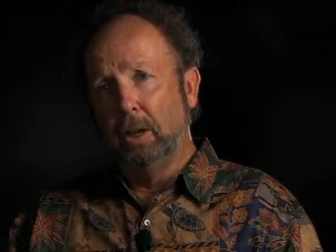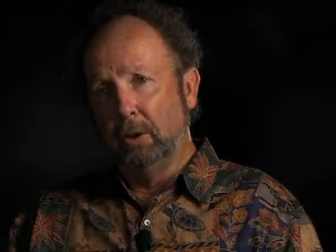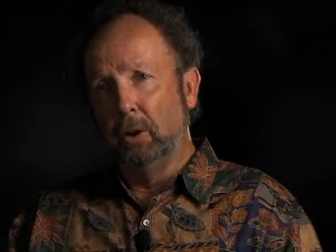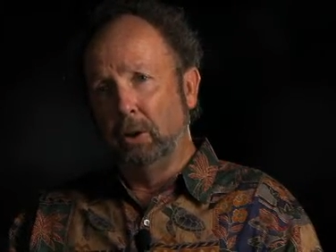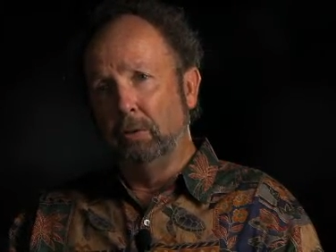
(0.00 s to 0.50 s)
and
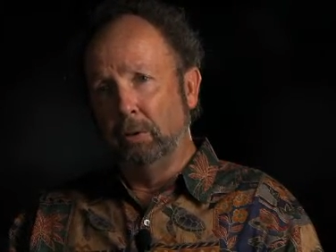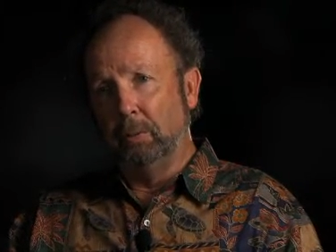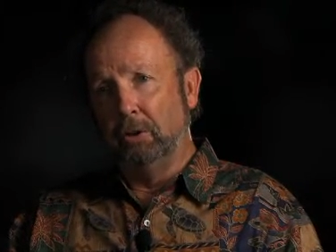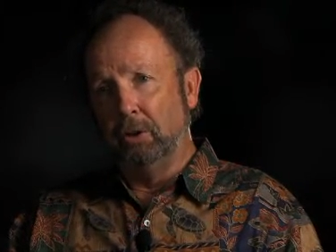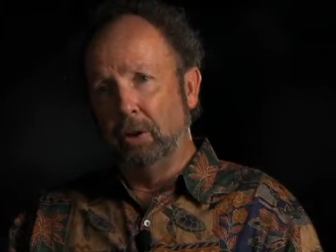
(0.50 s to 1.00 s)
to learn
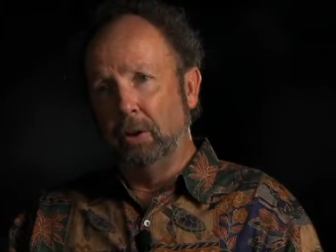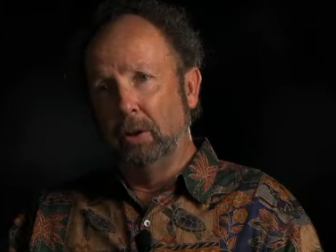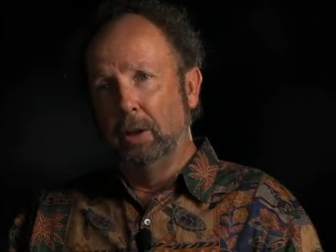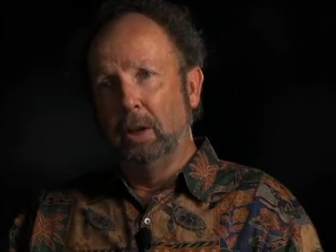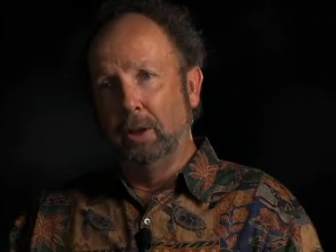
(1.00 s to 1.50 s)
from each other.
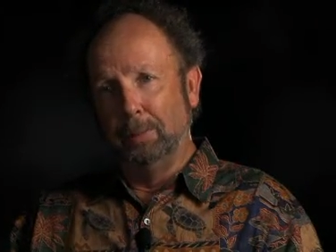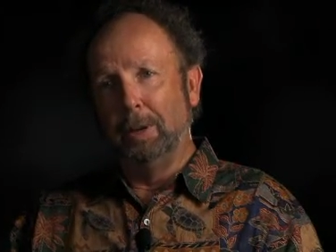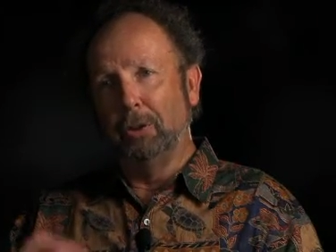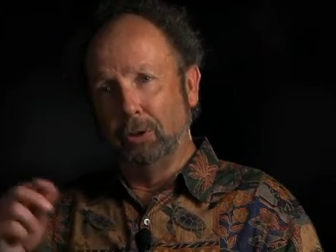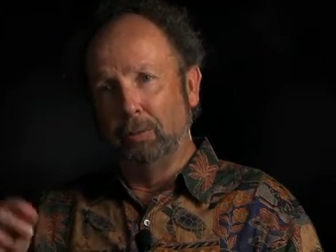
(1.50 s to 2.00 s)
The
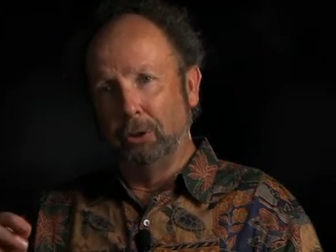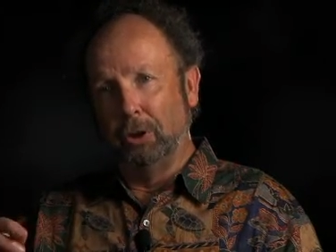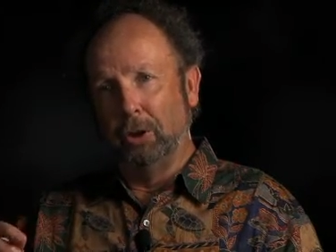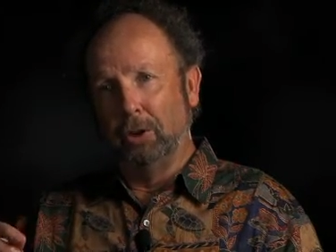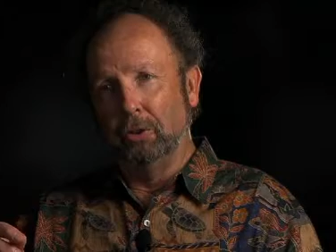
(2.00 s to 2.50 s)
best of
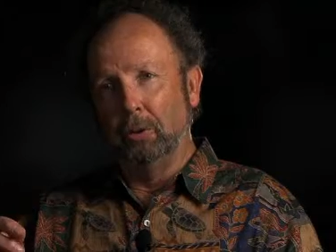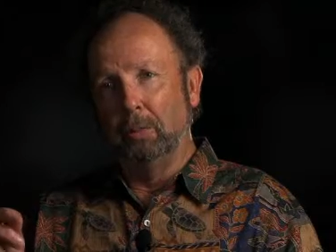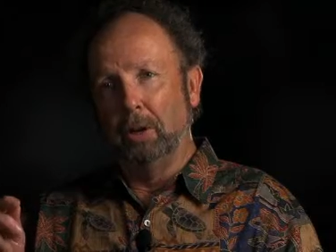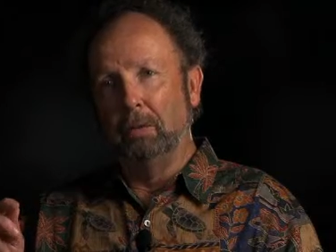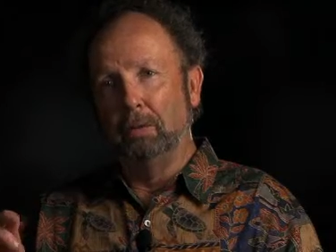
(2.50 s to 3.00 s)
journalism
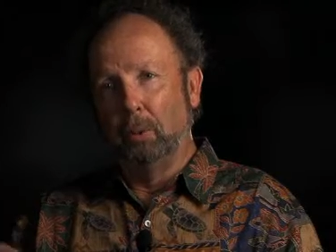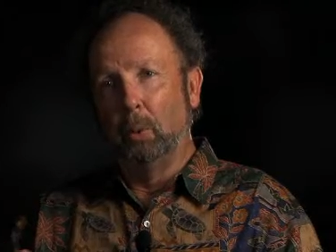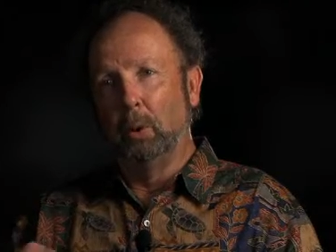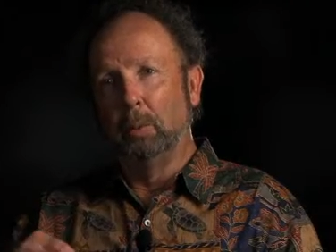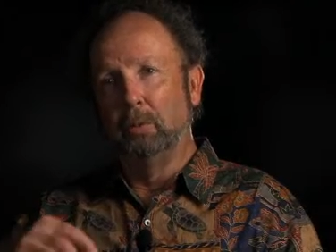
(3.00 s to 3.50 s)

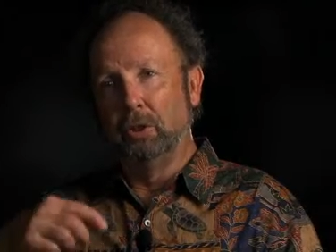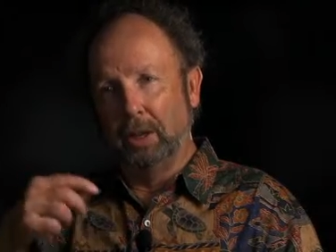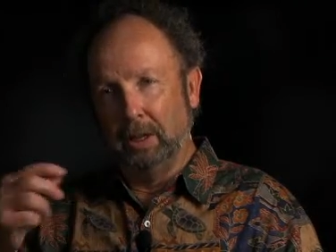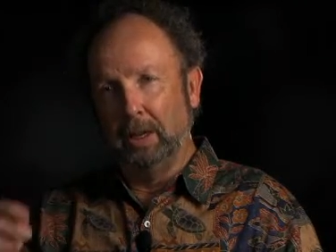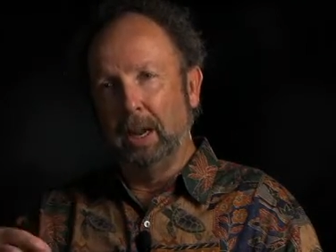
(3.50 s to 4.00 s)
informs
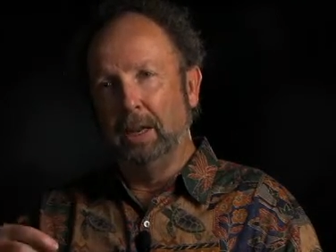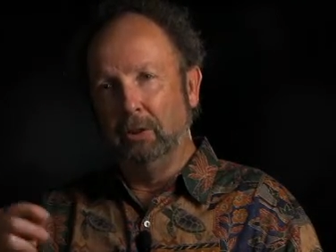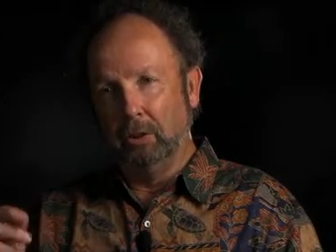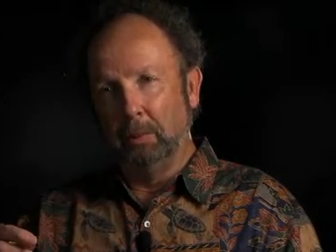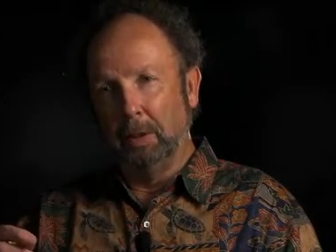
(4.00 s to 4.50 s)
and
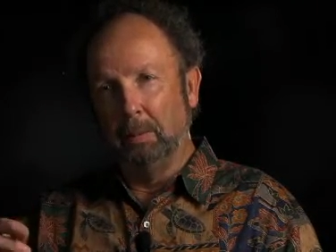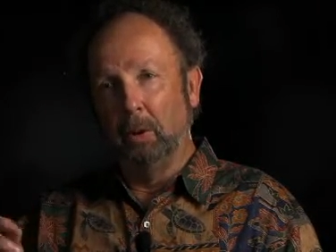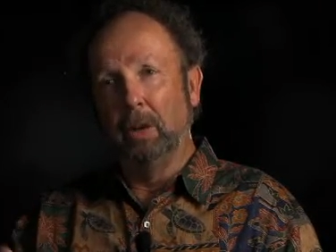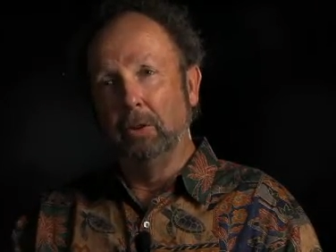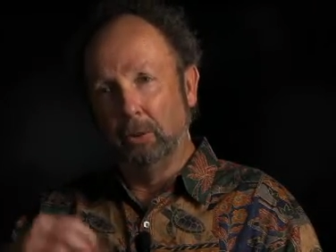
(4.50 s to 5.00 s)
engages
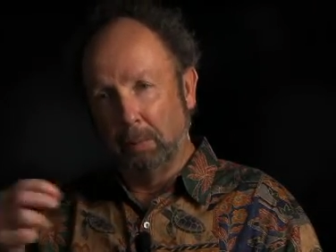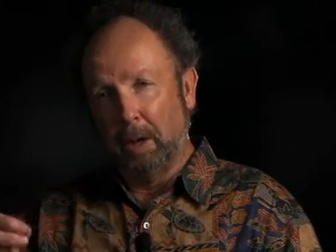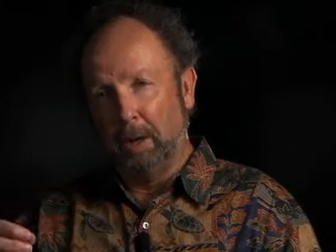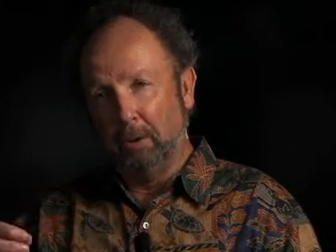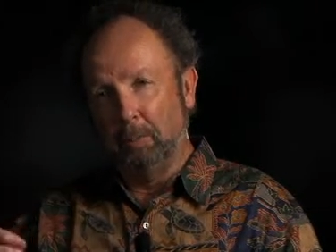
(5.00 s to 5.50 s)
people and
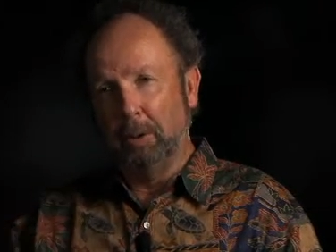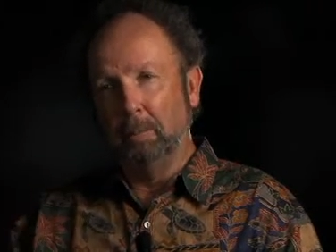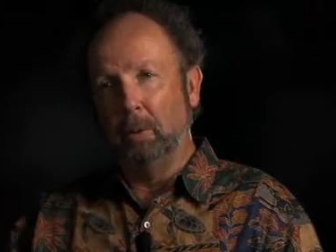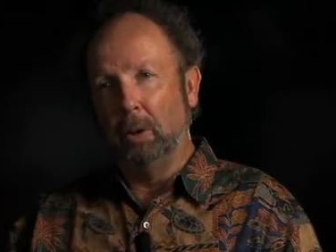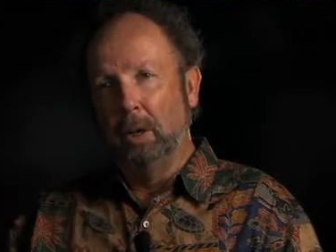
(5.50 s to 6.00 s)
inspires
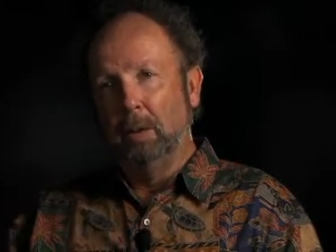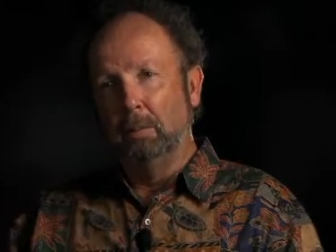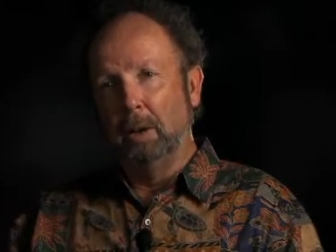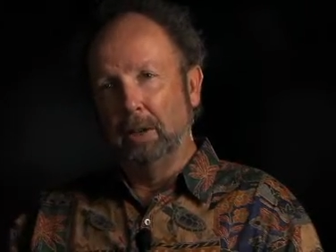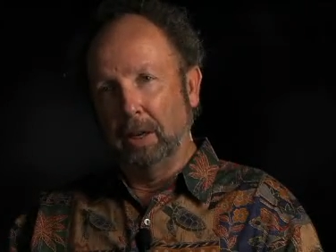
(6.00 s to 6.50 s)
people
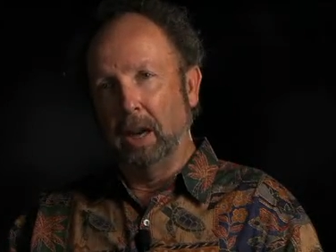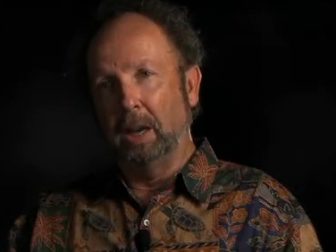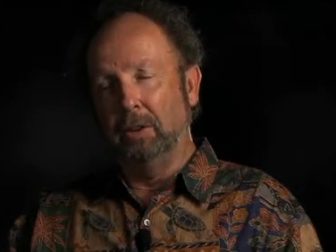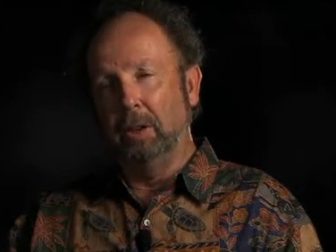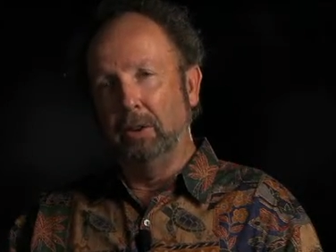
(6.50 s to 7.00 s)
by the
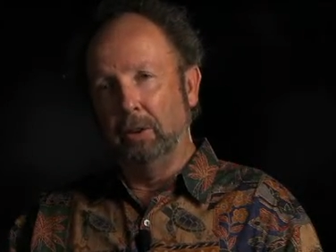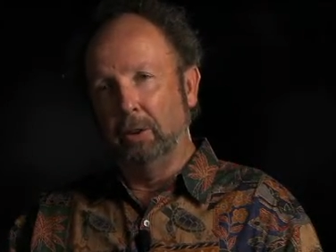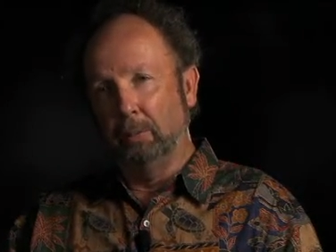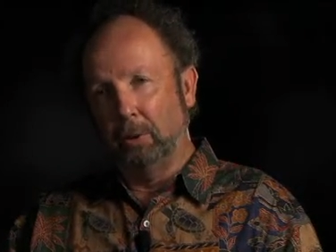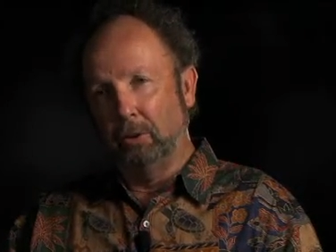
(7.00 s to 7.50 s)
content that
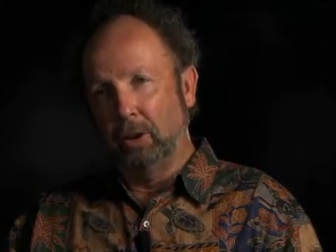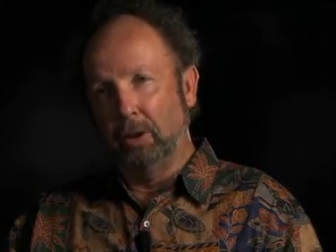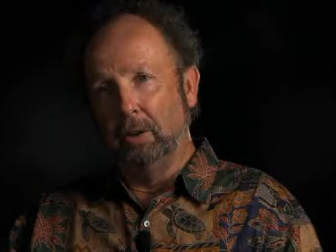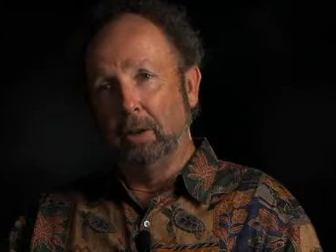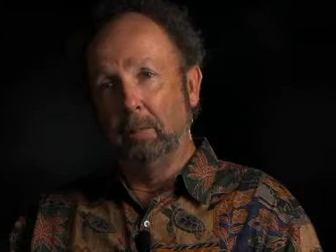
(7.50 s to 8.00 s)
is
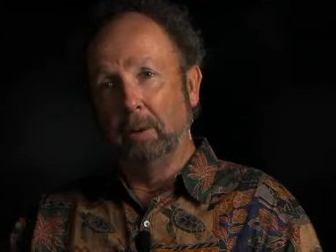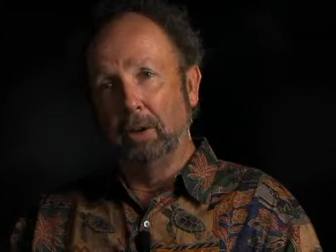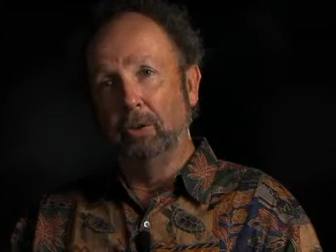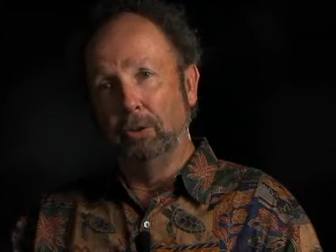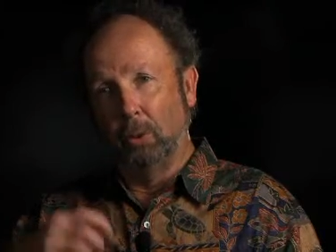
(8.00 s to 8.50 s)
presented and by
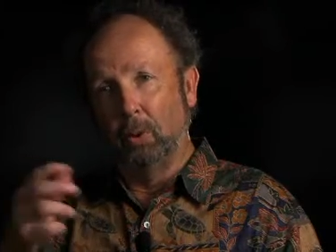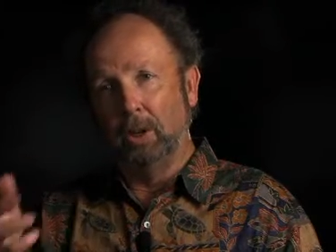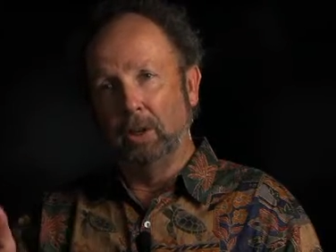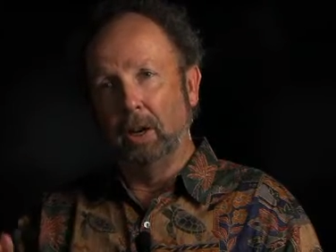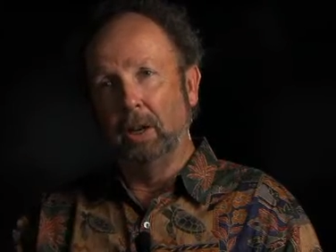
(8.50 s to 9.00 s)
the
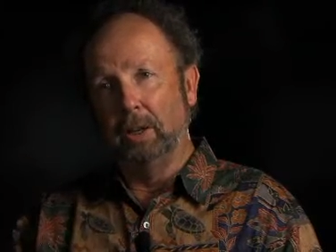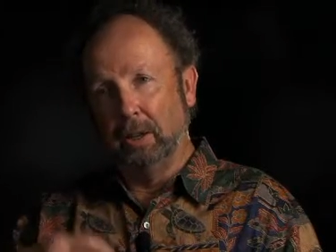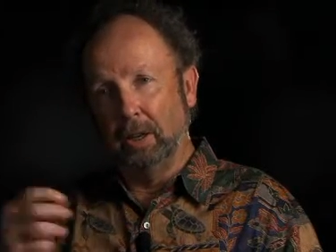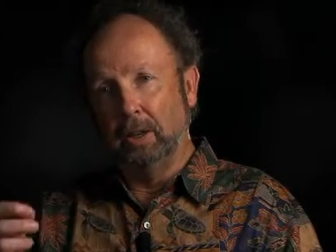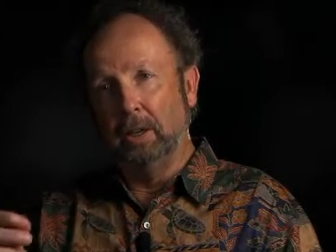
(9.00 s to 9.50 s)
storytelling
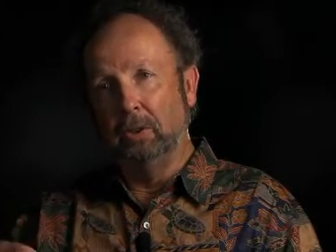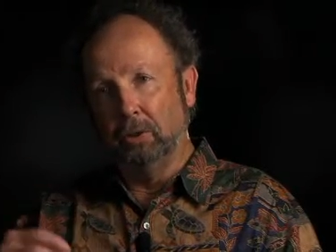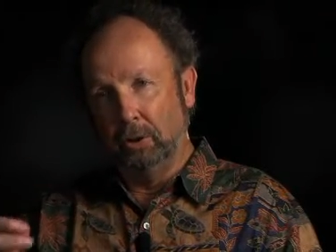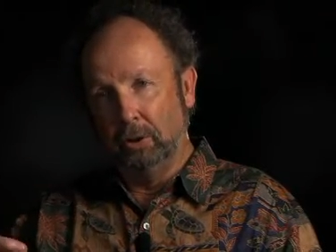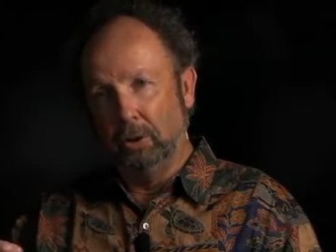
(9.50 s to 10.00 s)
techniques
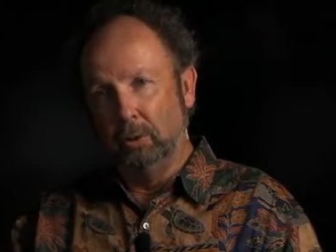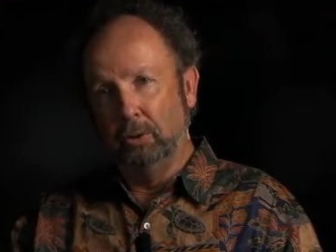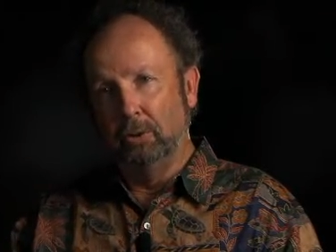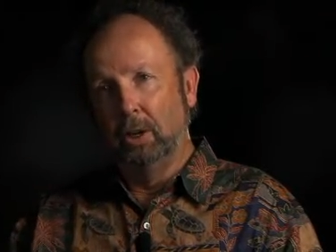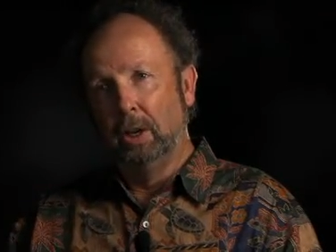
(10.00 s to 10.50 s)
that are
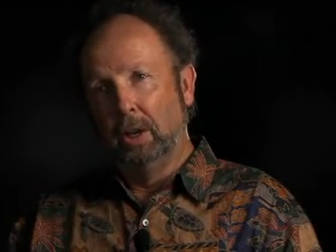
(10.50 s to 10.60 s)
used.